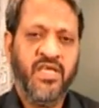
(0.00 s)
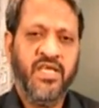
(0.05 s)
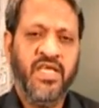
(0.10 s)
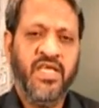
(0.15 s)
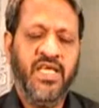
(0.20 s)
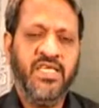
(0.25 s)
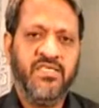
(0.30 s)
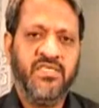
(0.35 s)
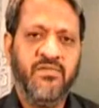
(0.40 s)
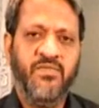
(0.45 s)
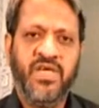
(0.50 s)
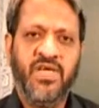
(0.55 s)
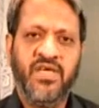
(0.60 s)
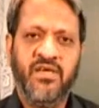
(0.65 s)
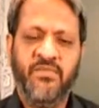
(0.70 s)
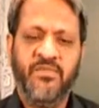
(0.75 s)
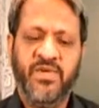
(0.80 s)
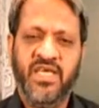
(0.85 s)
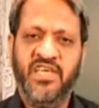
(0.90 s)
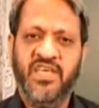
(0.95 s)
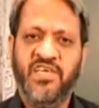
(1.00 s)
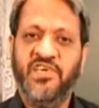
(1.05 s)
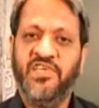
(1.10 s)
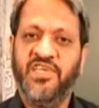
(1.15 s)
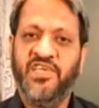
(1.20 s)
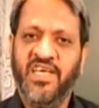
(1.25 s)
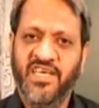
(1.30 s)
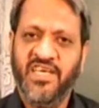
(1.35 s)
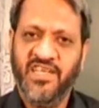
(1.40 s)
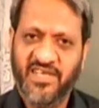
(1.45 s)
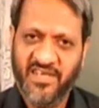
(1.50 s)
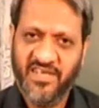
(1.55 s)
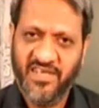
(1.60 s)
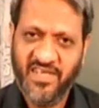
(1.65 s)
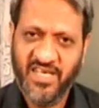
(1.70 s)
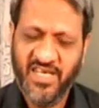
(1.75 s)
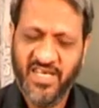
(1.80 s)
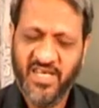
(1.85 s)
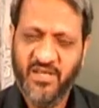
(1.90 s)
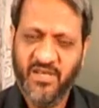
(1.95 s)
is becoming rarer
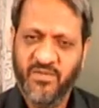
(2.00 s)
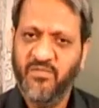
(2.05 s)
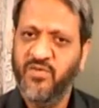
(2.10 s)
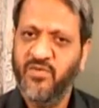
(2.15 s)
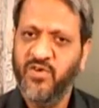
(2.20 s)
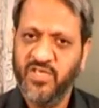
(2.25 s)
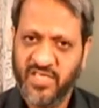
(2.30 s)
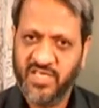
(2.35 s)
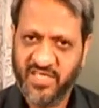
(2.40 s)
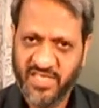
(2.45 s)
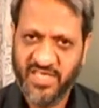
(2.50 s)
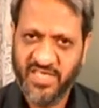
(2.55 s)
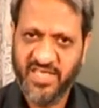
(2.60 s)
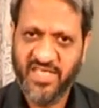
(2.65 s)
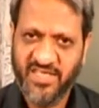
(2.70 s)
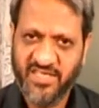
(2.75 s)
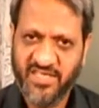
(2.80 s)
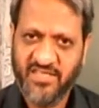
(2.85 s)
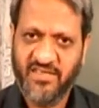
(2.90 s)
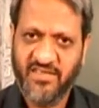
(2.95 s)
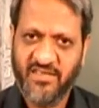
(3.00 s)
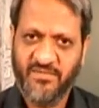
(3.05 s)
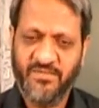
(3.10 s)
in most cities.